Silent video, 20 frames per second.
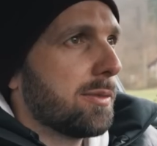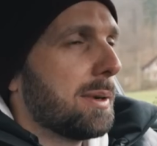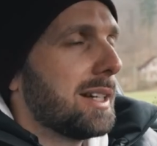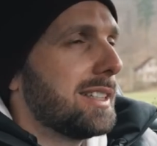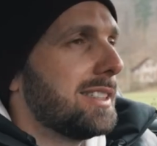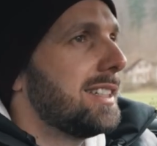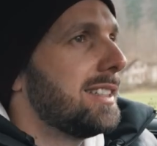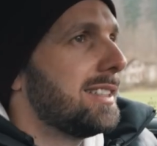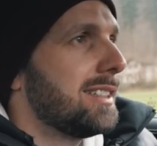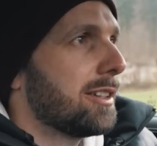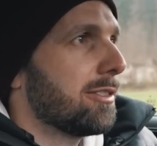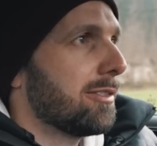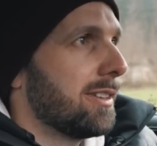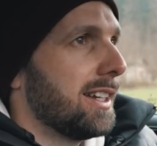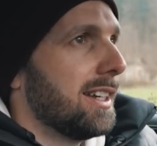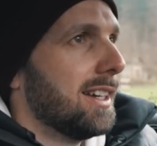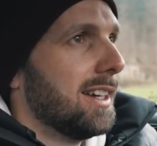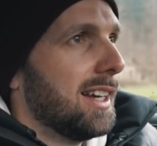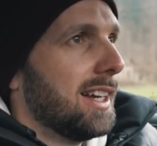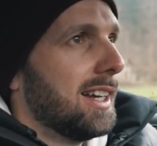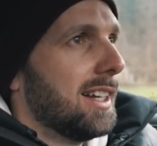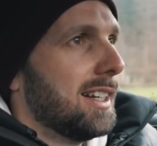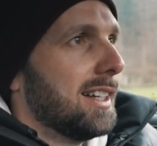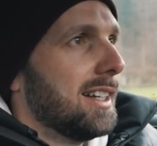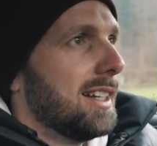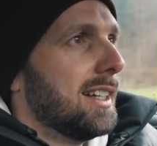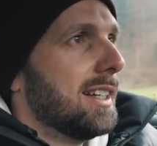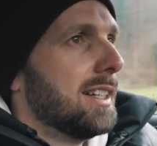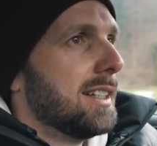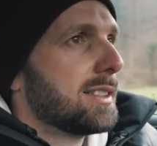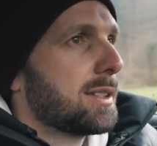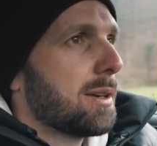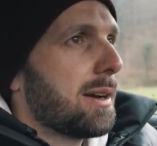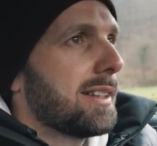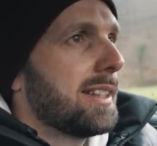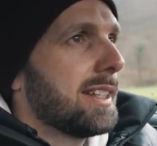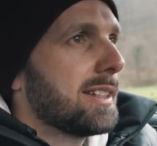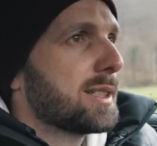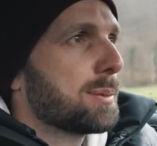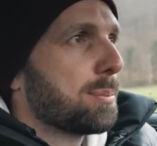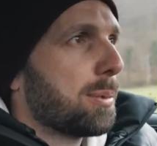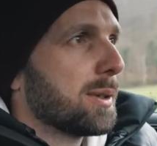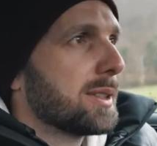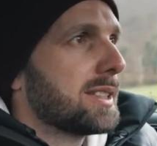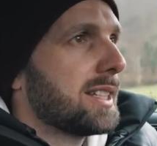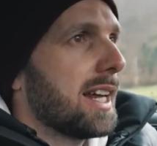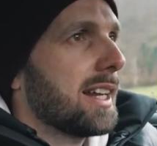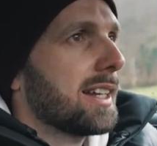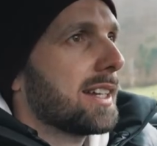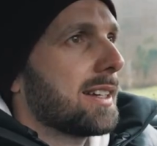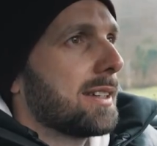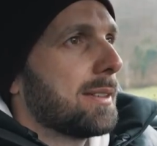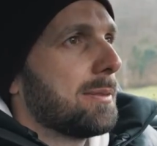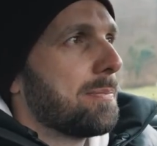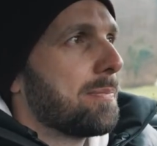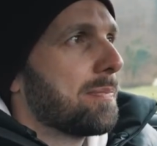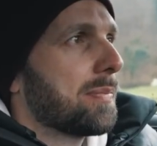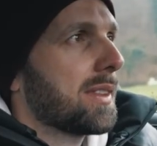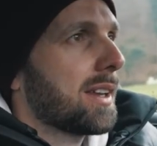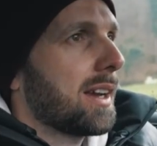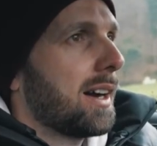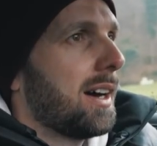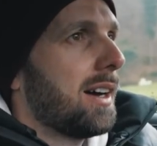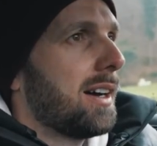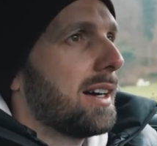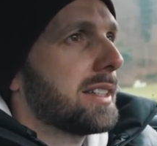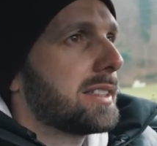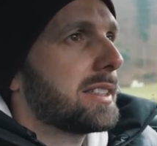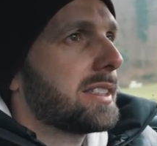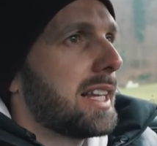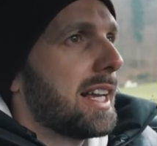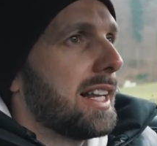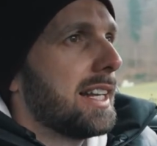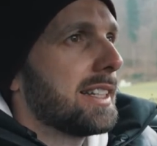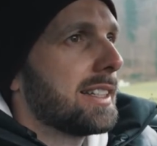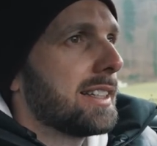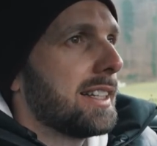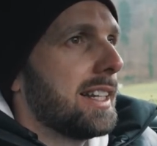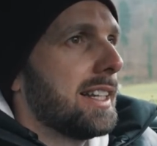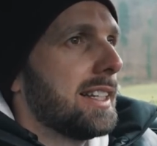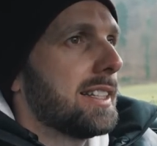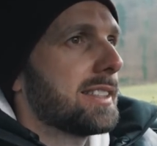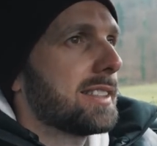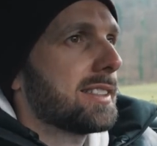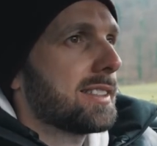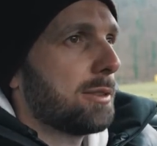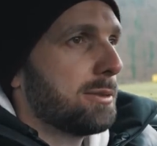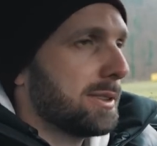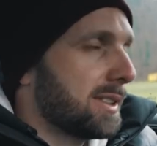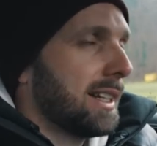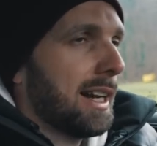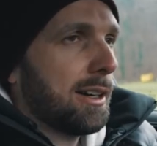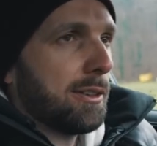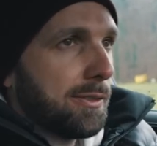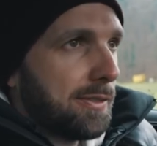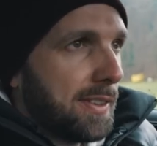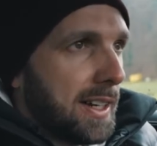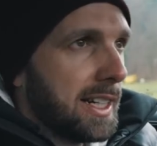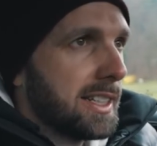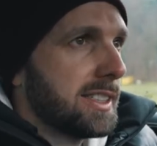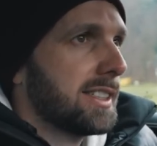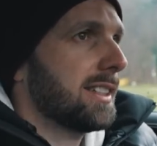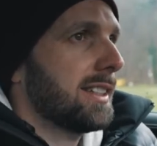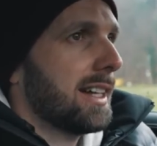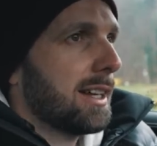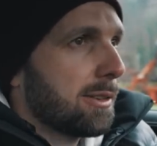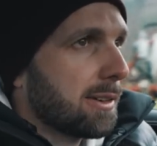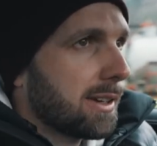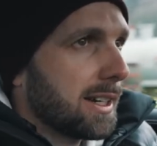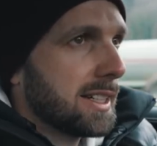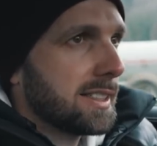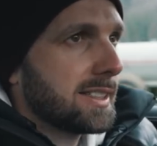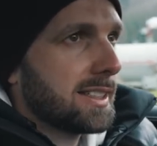my GT3? So I think Sportec are selling this, so it's now finished and now they're going to